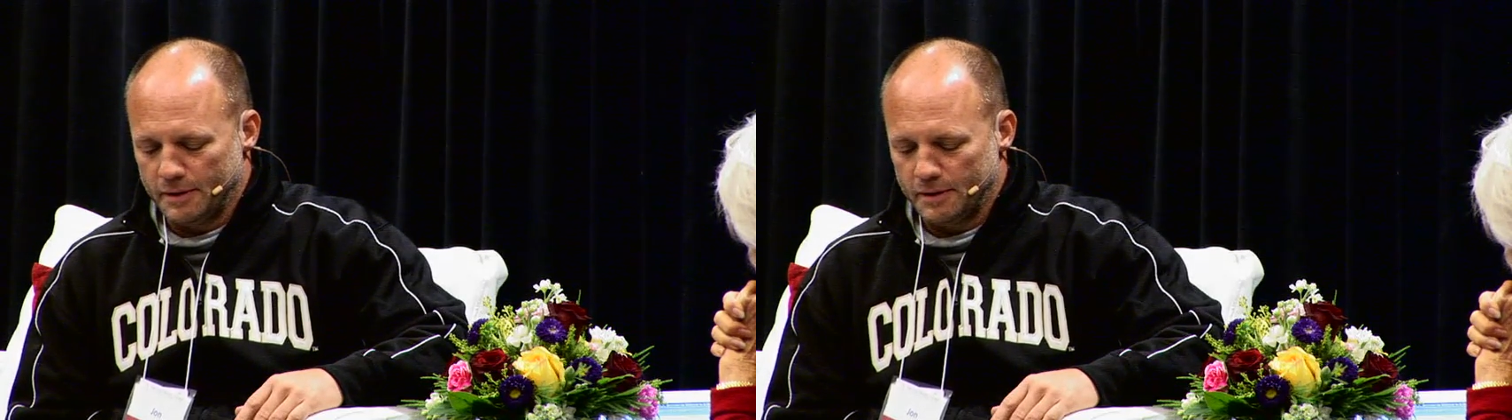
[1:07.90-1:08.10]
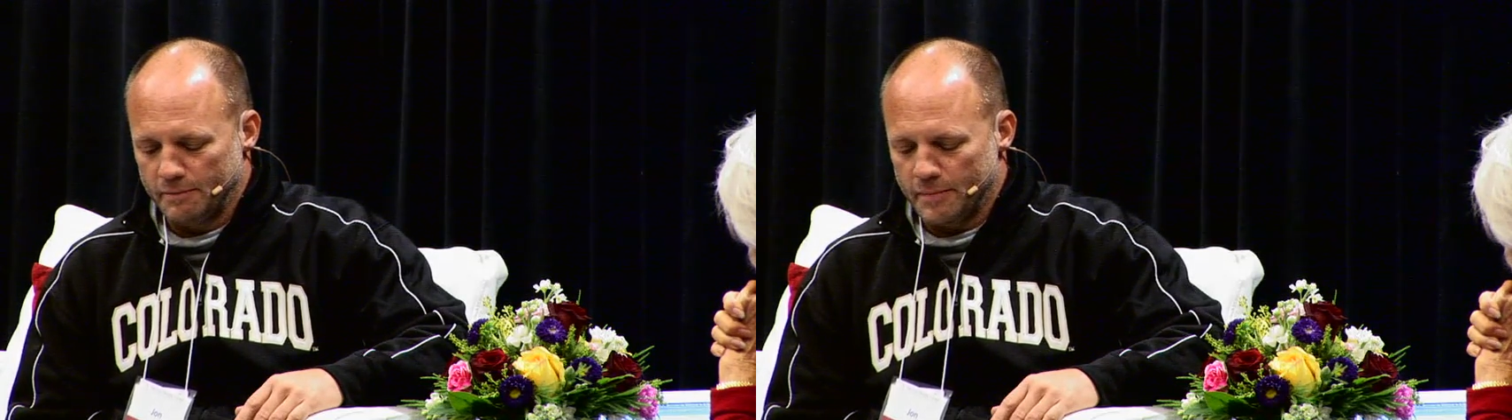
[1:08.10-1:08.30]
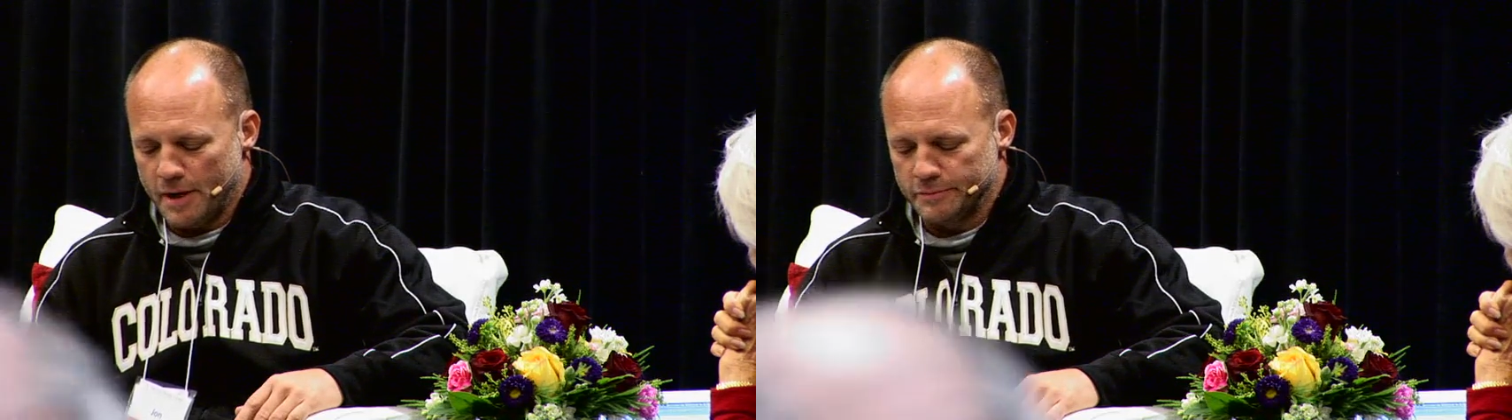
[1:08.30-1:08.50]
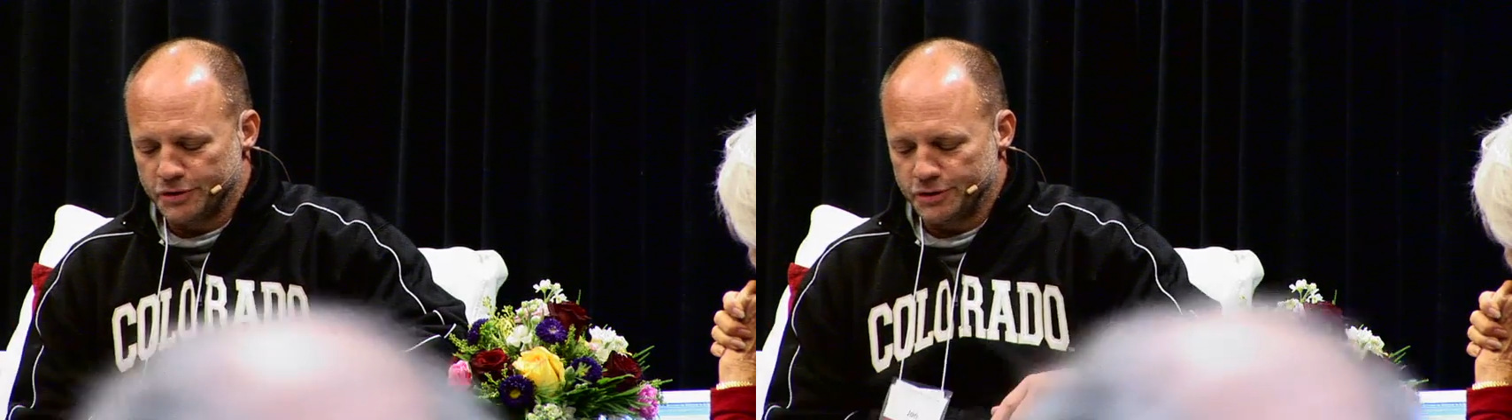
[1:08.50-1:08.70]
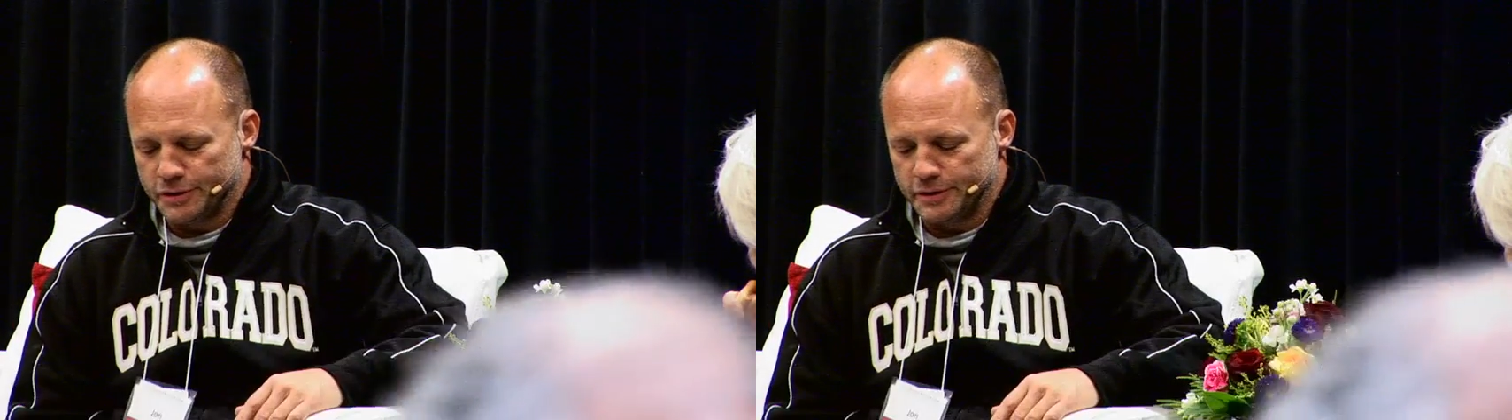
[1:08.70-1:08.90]
Mom
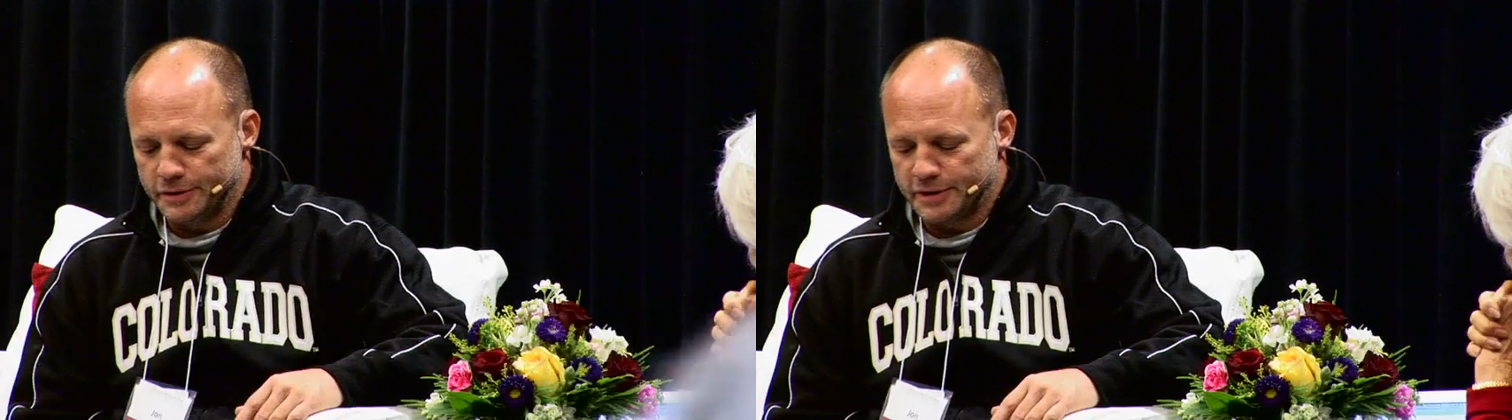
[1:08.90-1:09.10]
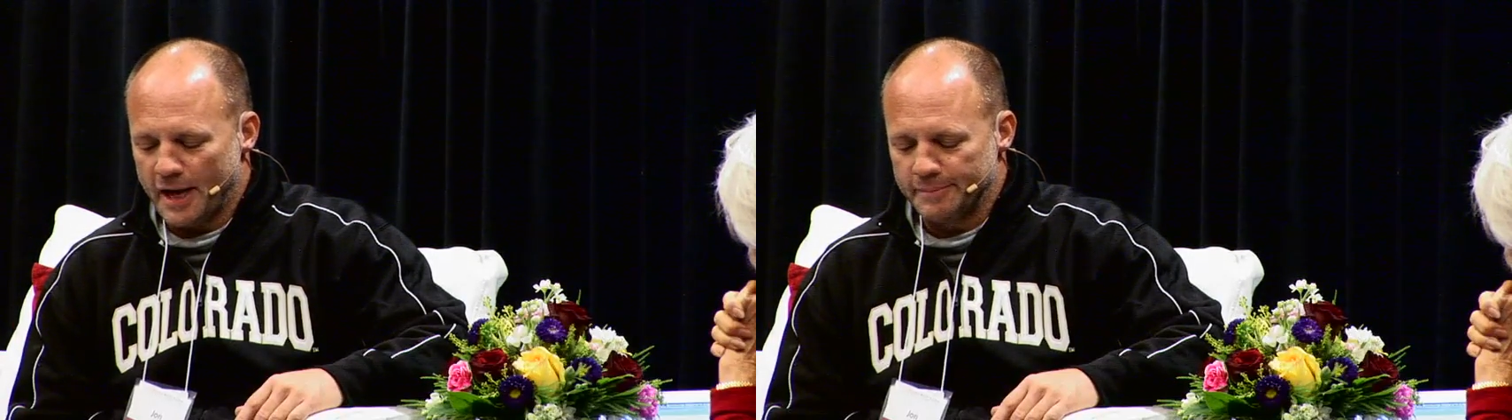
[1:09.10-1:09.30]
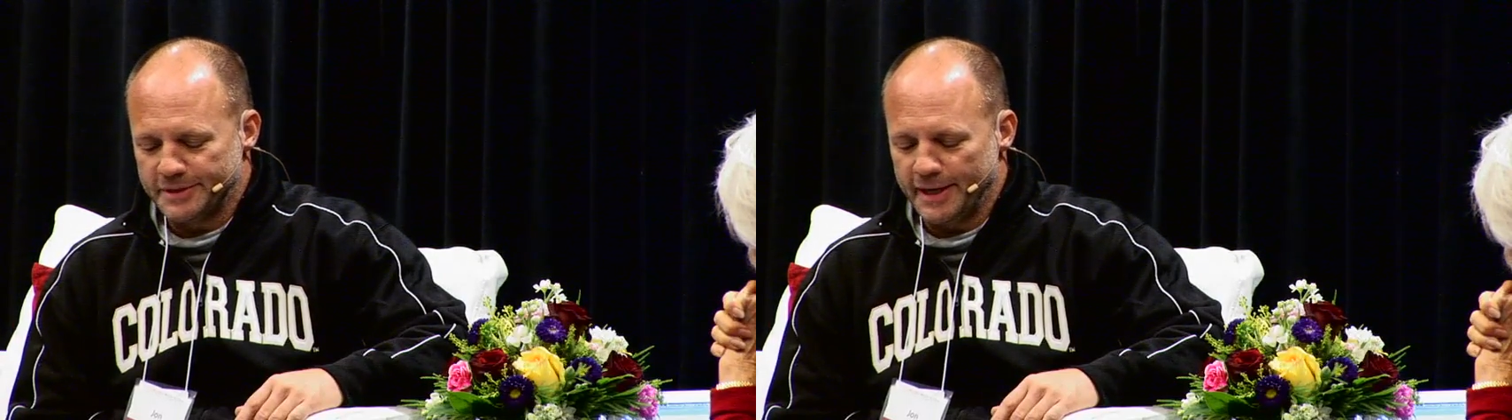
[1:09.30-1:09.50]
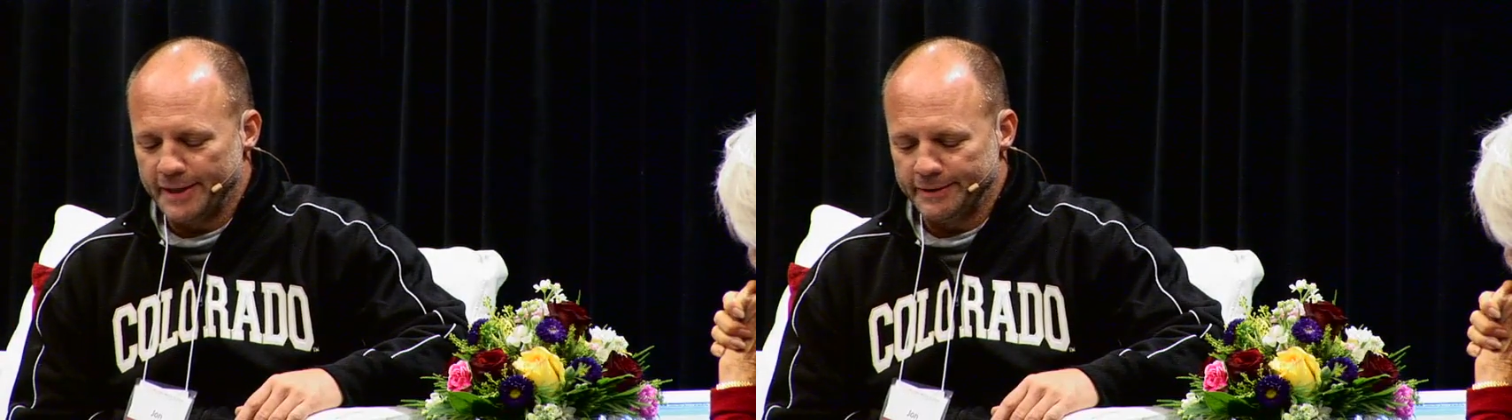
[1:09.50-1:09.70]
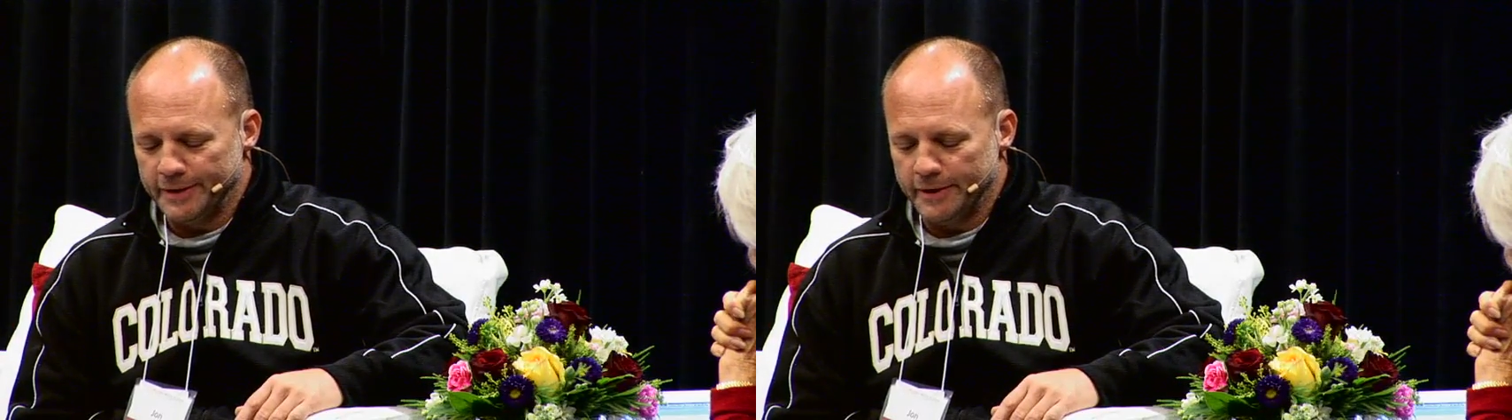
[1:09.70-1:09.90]
should stop
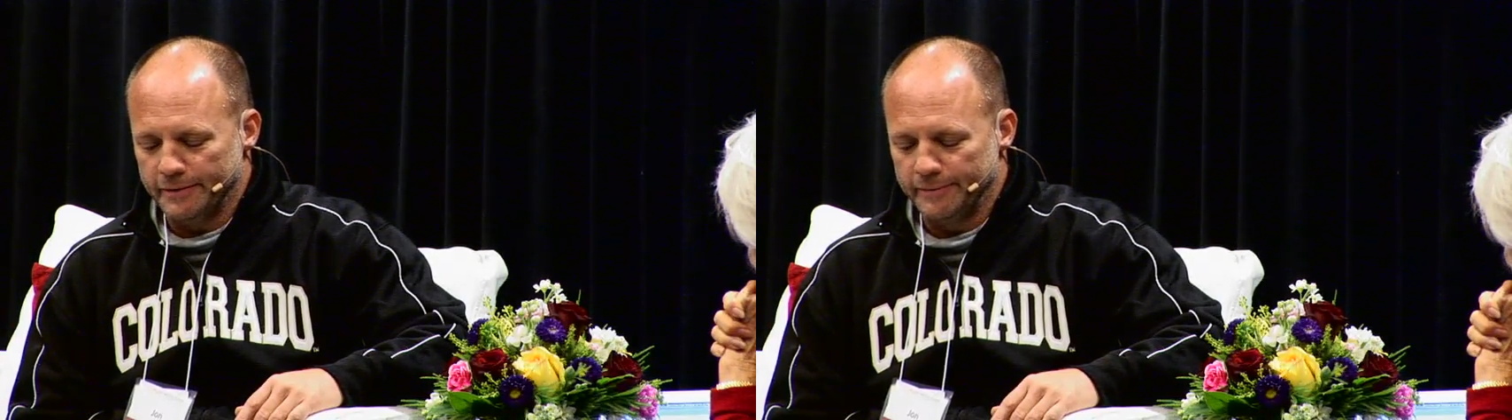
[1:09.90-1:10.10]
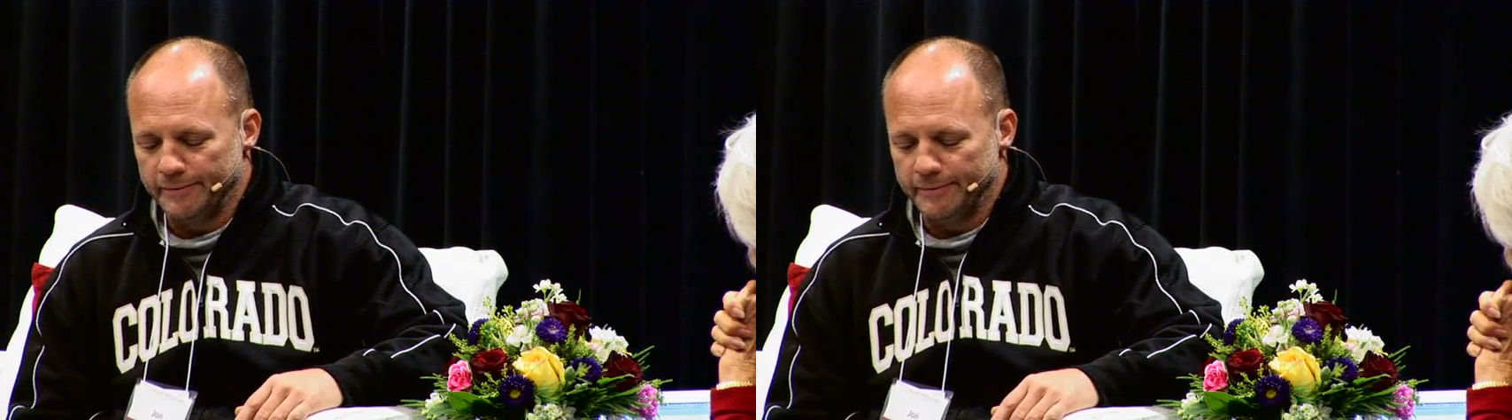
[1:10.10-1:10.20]
saying no.